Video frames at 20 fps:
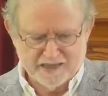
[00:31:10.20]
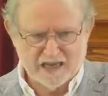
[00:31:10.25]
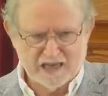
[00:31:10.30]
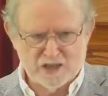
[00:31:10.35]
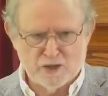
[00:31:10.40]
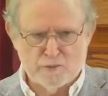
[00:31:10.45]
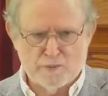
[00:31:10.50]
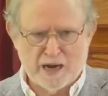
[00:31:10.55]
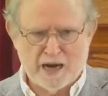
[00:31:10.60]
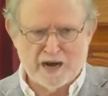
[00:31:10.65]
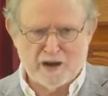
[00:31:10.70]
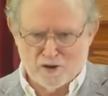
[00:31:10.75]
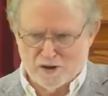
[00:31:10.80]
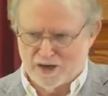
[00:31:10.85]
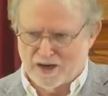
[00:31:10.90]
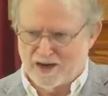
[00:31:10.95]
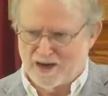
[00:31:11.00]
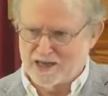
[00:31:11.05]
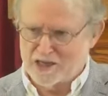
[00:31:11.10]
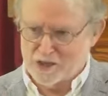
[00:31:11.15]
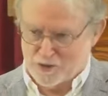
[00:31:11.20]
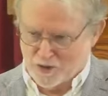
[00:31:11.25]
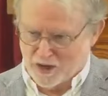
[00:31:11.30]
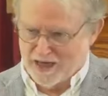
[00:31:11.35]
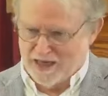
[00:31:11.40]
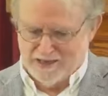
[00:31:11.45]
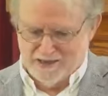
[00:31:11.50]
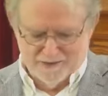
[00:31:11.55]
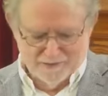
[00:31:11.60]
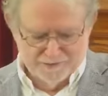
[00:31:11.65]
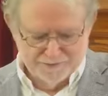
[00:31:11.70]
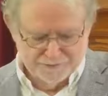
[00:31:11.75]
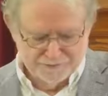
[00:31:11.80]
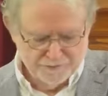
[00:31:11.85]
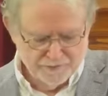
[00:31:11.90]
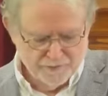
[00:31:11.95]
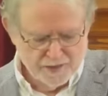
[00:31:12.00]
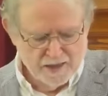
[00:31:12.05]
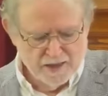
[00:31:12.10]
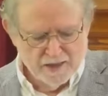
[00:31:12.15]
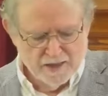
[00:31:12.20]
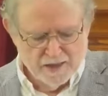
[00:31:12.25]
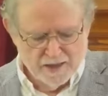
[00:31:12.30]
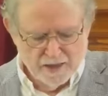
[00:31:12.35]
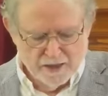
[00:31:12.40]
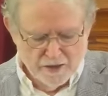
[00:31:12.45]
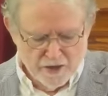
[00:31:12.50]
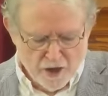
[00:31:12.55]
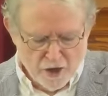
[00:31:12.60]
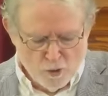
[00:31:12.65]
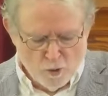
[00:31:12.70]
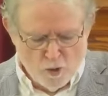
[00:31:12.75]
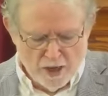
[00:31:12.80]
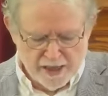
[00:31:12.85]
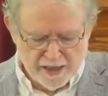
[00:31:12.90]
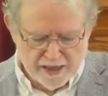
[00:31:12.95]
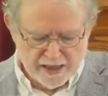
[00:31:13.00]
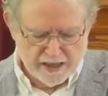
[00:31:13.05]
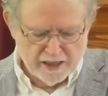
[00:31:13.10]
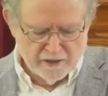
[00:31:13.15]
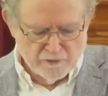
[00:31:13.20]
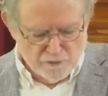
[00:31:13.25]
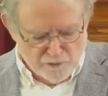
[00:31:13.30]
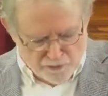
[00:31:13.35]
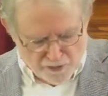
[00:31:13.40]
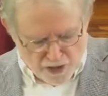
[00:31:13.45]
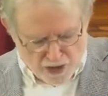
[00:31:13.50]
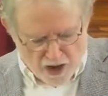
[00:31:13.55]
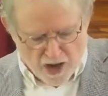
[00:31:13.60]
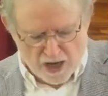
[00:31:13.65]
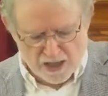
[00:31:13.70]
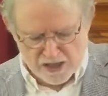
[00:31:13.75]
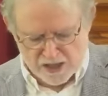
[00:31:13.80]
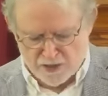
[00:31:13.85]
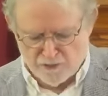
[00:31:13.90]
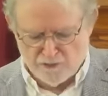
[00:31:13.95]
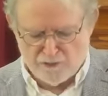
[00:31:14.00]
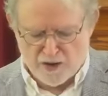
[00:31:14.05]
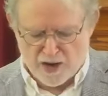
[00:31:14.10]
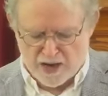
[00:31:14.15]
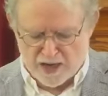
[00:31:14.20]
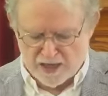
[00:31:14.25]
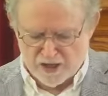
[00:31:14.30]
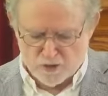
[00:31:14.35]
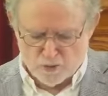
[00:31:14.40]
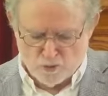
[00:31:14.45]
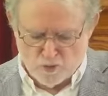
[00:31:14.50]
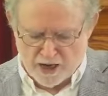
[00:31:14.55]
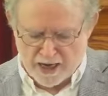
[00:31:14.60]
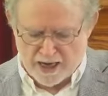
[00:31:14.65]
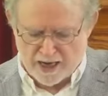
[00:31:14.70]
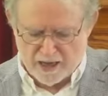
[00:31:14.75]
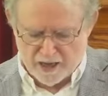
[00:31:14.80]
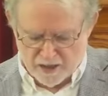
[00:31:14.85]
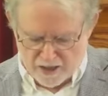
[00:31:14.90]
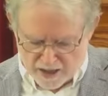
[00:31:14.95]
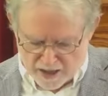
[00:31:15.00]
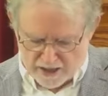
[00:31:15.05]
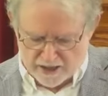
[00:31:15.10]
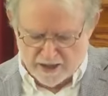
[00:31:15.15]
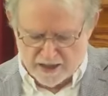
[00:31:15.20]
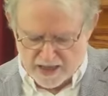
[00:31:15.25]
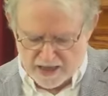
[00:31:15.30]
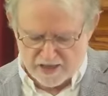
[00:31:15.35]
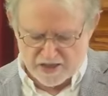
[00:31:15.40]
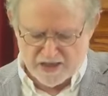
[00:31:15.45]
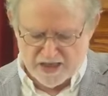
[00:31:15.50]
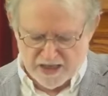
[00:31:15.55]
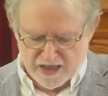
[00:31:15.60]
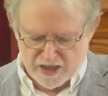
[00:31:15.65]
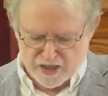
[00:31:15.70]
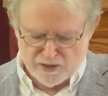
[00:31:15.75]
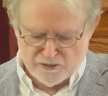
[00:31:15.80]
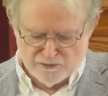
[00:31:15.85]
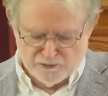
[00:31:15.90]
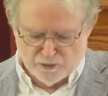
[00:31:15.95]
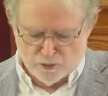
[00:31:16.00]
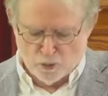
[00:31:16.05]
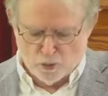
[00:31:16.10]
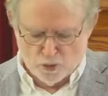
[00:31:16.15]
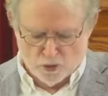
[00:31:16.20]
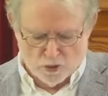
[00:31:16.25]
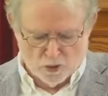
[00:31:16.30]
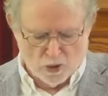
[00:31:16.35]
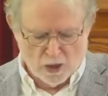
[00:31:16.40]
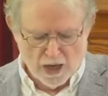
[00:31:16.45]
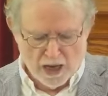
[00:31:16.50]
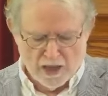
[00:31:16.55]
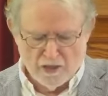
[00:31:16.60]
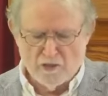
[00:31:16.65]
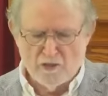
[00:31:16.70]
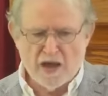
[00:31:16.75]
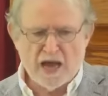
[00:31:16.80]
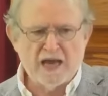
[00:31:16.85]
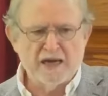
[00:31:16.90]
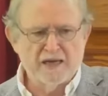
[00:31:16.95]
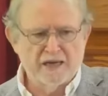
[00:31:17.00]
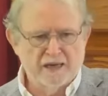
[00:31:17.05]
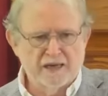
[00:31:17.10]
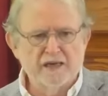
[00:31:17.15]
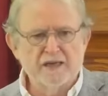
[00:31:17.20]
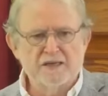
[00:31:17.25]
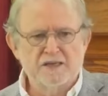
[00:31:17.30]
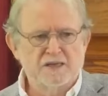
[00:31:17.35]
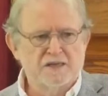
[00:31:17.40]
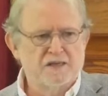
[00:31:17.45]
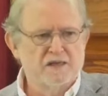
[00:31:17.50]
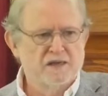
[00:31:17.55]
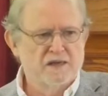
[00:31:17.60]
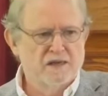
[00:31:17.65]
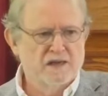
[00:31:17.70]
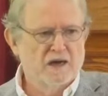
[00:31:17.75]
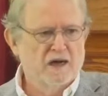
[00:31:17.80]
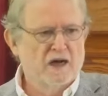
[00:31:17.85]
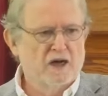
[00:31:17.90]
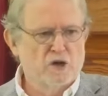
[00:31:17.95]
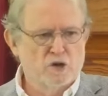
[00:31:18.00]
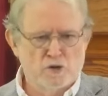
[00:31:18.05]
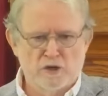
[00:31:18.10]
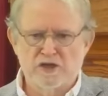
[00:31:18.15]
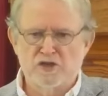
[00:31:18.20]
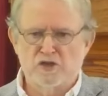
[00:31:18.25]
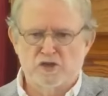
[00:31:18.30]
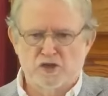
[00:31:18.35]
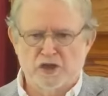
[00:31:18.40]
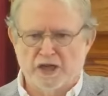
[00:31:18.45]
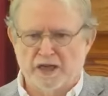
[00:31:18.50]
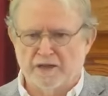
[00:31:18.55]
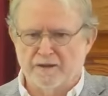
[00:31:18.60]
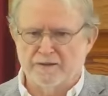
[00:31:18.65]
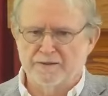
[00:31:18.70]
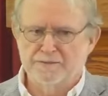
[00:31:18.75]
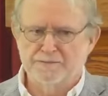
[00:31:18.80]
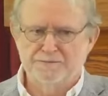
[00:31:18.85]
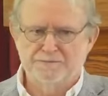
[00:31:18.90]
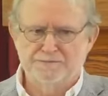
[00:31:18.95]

That's a paradox, right? No one can philosophize well unless he is a fool, that is, a Christian.